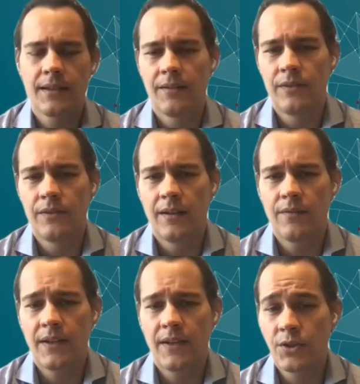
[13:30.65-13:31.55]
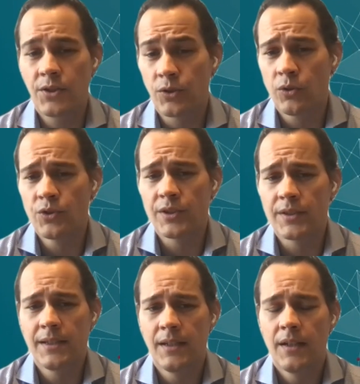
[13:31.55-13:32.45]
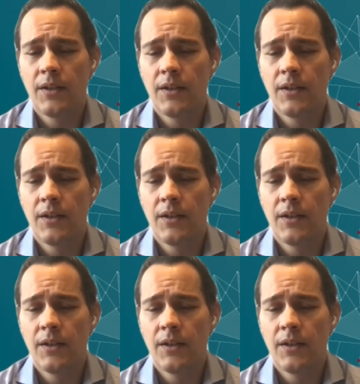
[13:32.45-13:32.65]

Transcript: of financial inclusion